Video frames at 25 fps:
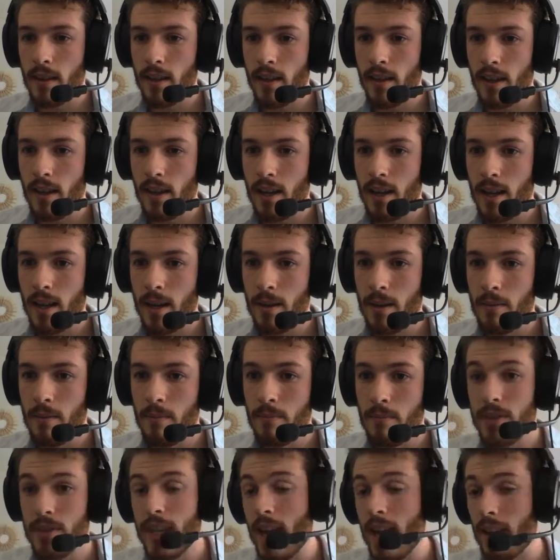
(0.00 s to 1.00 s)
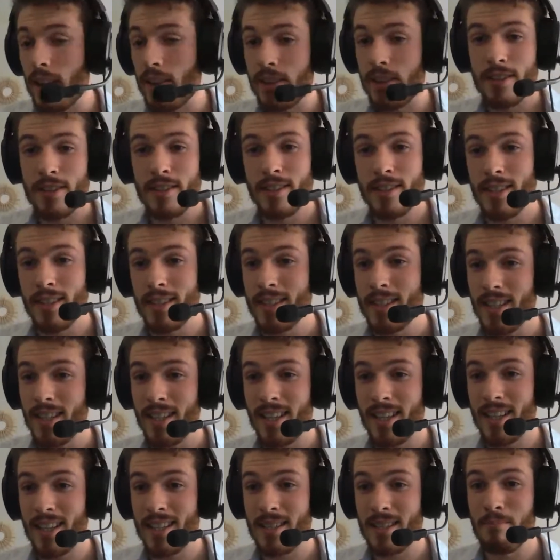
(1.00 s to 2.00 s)
Yeah, the
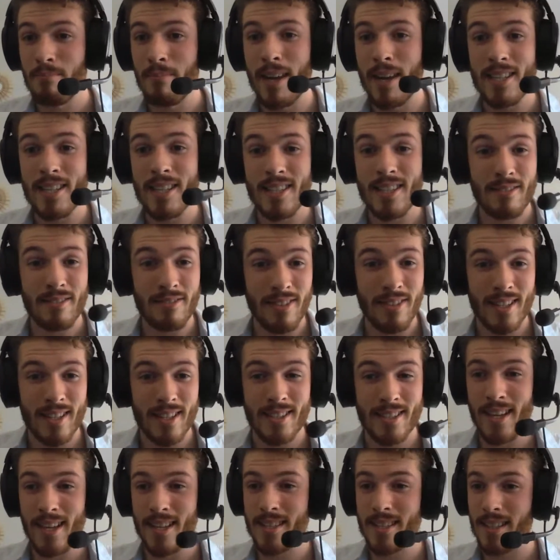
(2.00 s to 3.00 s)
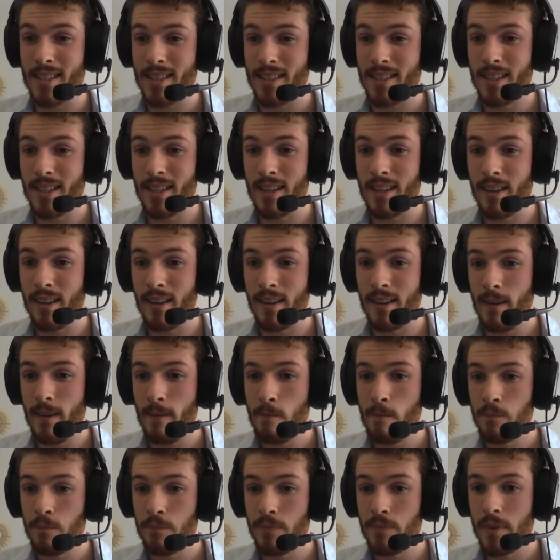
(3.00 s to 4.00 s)
city is amazing. Fantastic, Liliana.
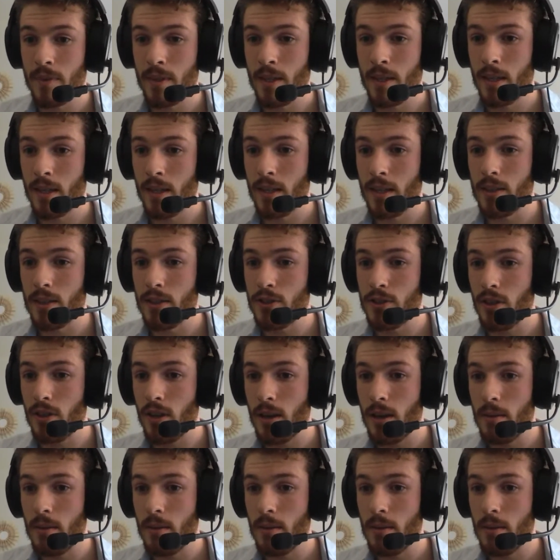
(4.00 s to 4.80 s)
So